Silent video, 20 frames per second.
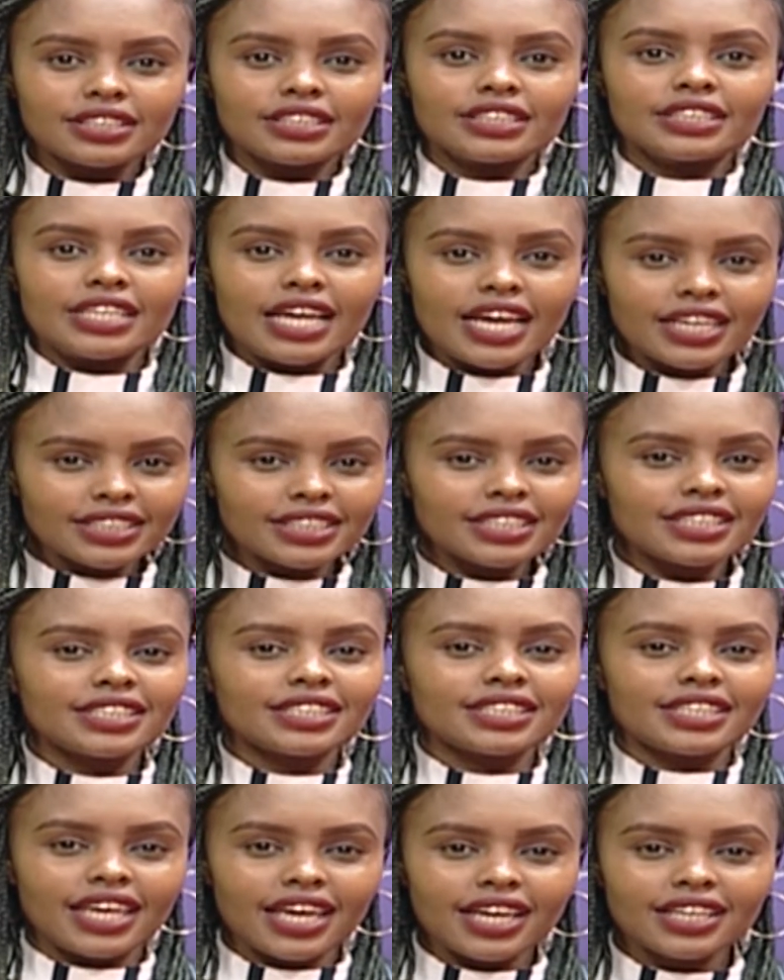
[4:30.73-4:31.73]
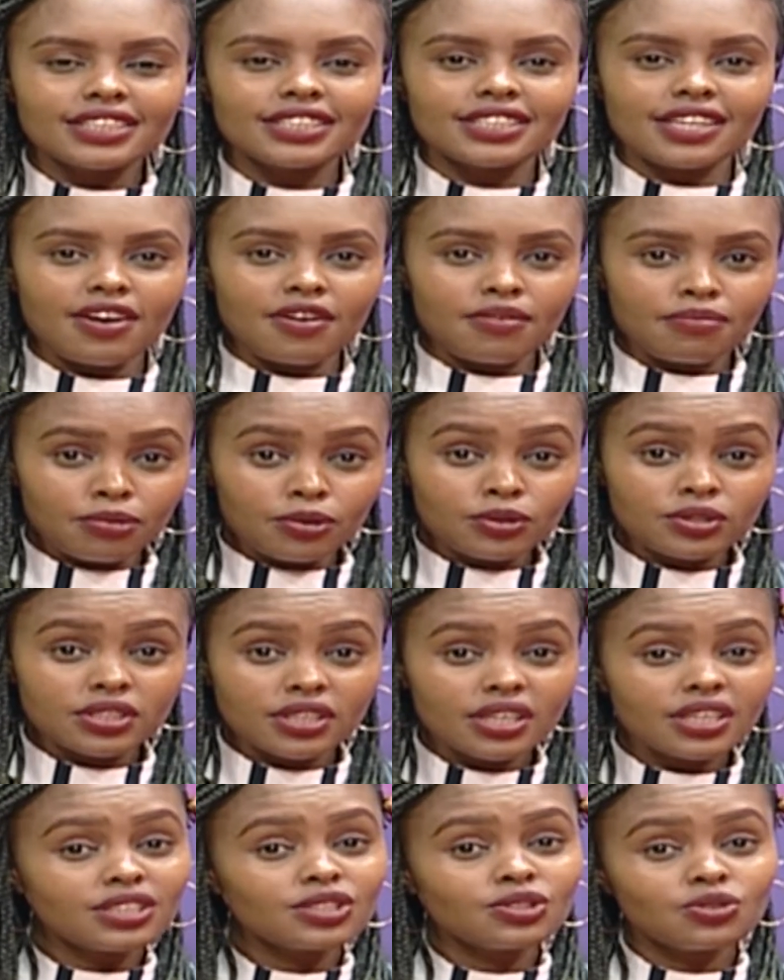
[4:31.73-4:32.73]
That is Kenzar Musiq.
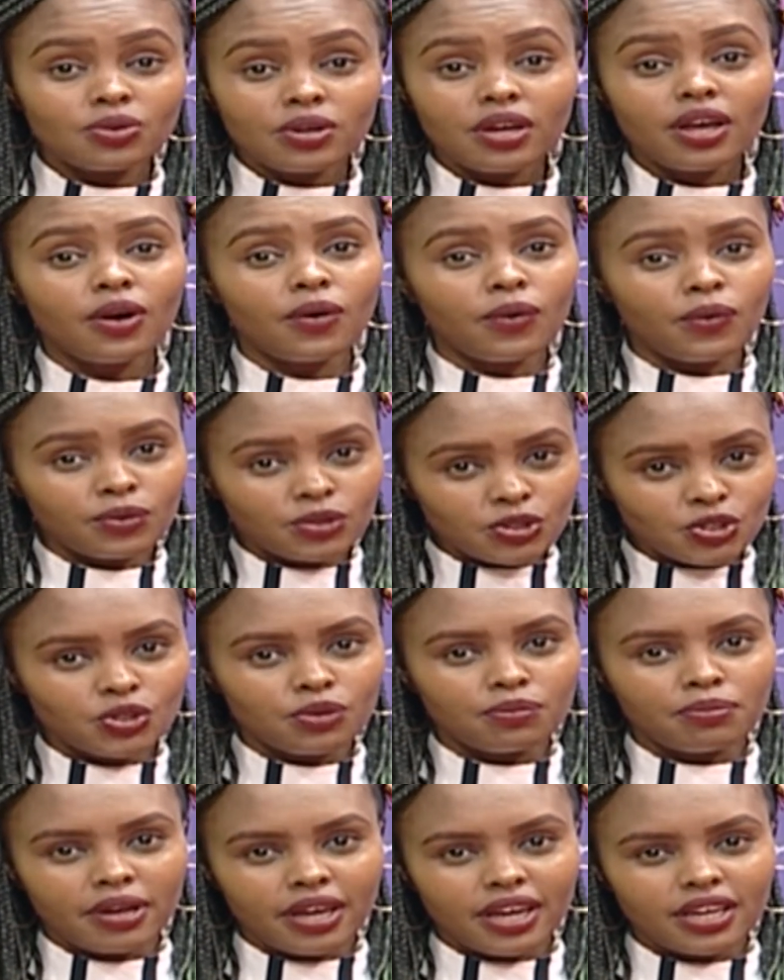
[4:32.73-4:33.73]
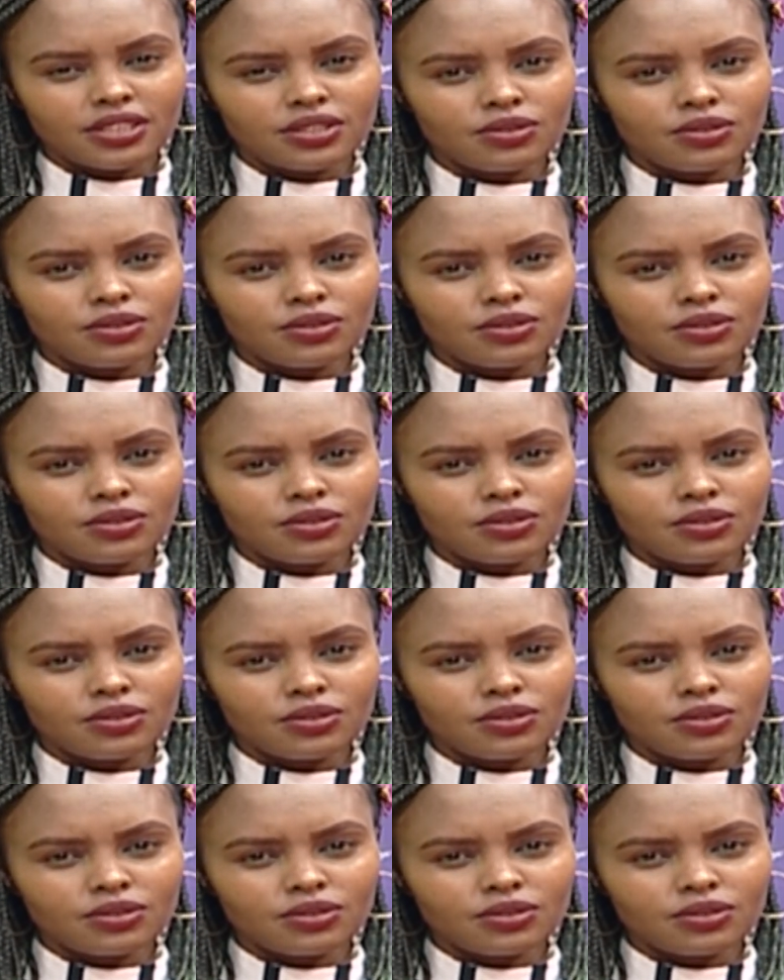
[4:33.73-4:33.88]
He's doing a good job, guys.